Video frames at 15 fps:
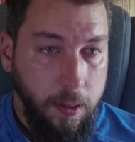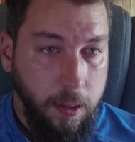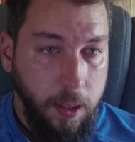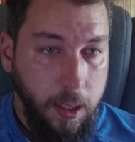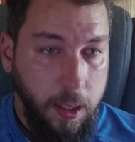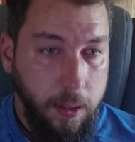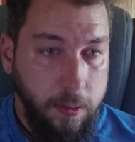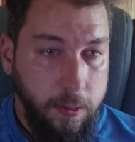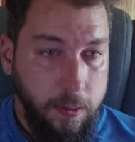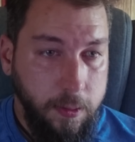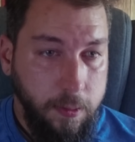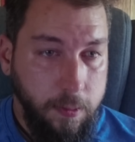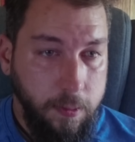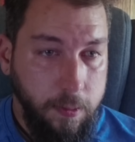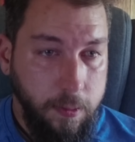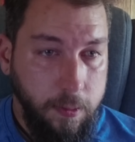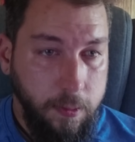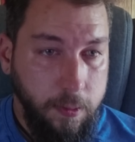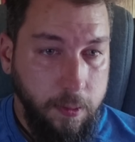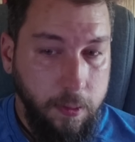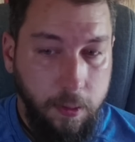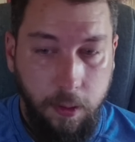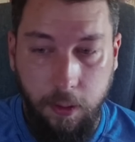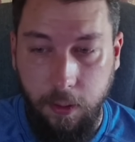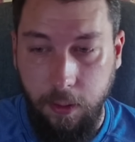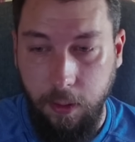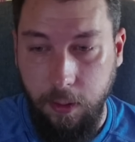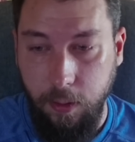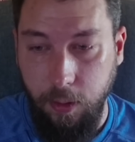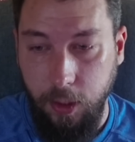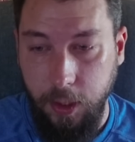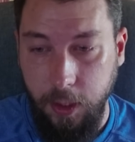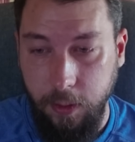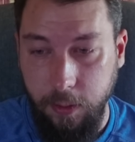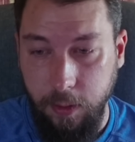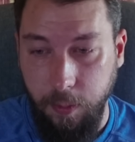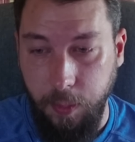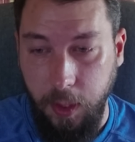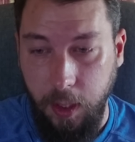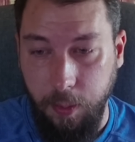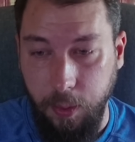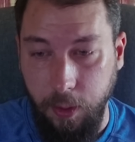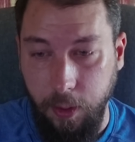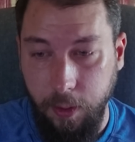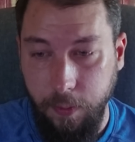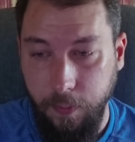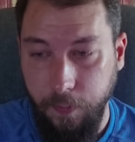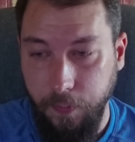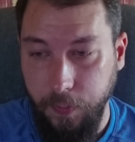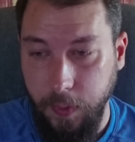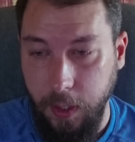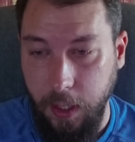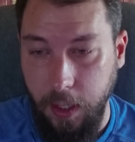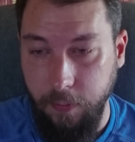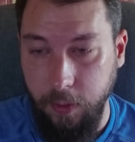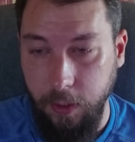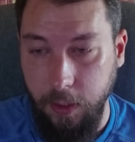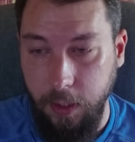and according to the paper, I will